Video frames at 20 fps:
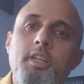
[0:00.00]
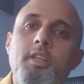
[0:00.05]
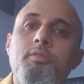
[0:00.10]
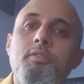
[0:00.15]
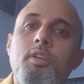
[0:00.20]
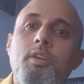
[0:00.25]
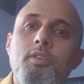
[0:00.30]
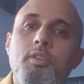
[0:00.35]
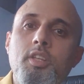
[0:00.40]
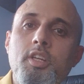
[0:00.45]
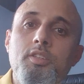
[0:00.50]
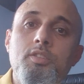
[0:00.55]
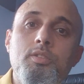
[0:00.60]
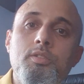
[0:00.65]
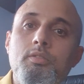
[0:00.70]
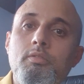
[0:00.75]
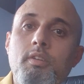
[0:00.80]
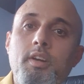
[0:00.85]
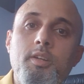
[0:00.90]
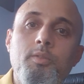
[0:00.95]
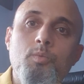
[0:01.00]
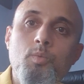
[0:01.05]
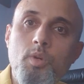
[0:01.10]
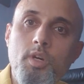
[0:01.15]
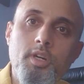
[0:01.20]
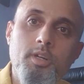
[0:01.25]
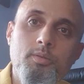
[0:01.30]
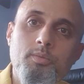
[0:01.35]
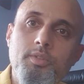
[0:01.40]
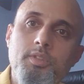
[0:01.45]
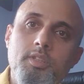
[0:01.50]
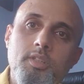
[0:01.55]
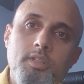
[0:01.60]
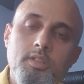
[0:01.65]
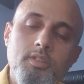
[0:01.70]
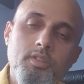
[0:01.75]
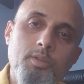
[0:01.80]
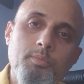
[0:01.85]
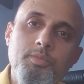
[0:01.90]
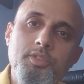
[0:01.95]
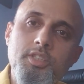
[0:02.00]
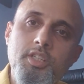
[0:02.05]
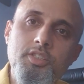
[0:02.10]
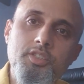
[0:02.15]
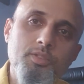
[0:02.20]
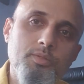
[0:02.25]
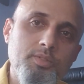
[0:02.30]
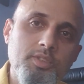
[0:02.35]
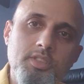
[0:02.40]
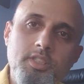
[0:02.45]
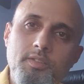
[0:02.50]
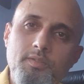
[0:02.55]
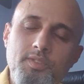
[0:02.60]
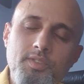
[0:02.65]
even though they do great work with the computational stuff.